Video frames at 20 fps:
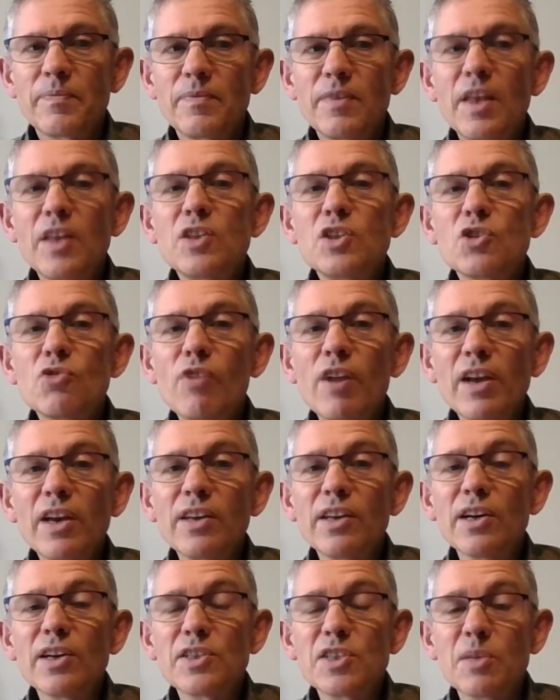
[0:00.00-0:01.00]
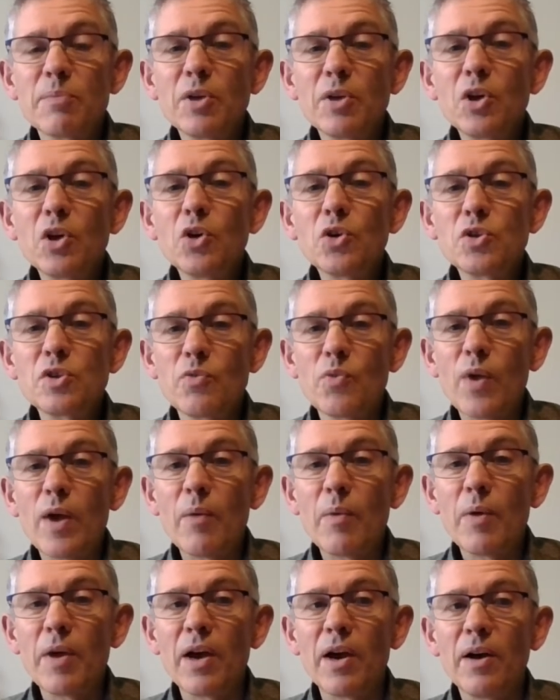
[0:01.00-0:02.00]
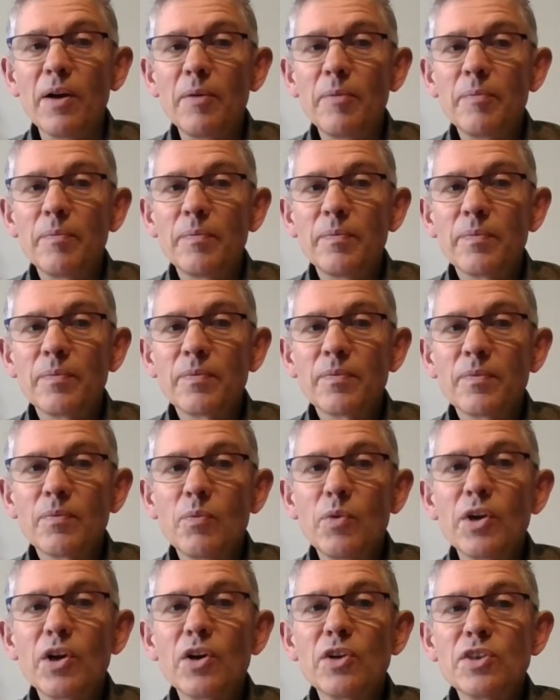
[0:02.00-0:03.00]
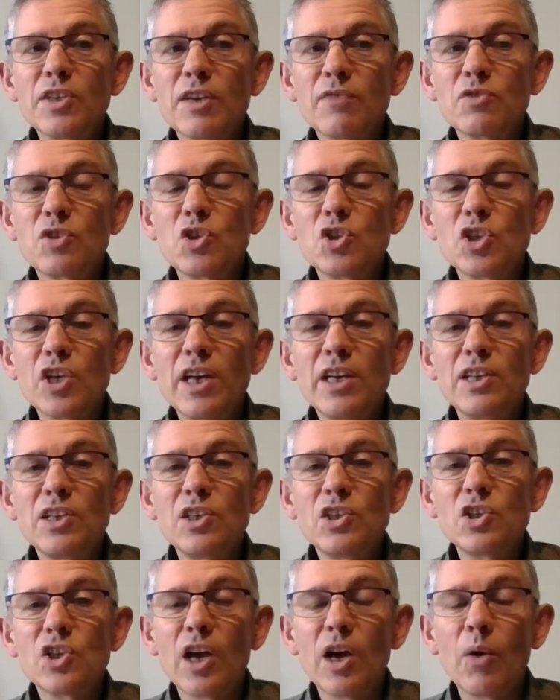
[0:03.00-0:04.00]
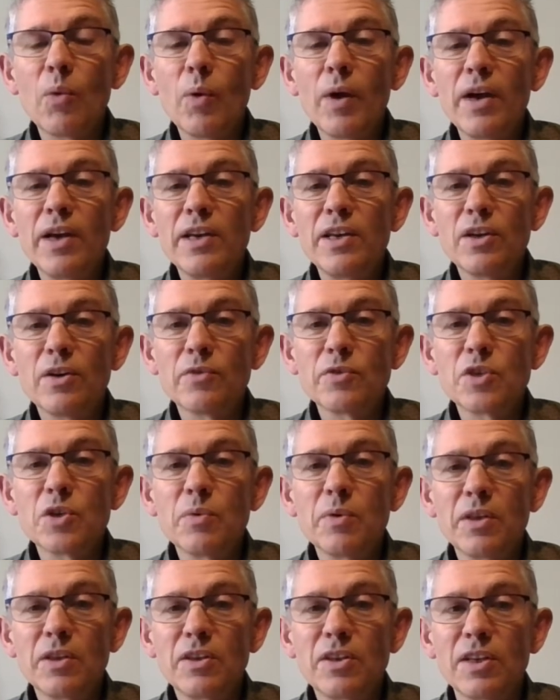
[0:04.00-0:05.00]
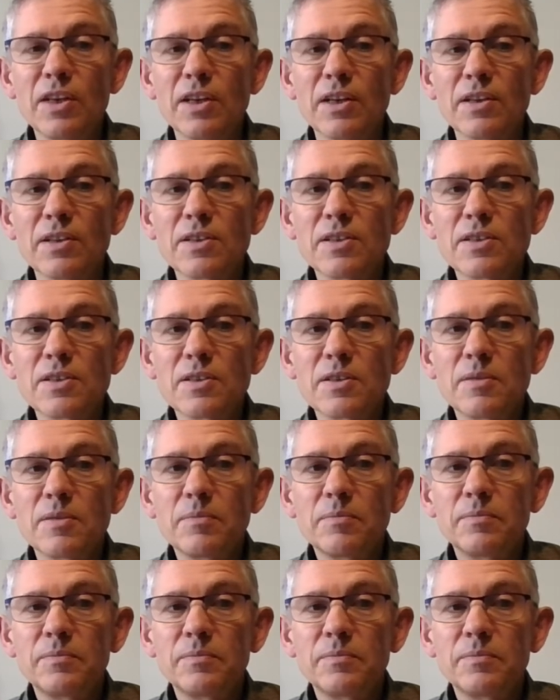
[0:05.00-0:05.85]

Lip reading: Then to recognise that because of where we are, we're going to have to change our way of doing things.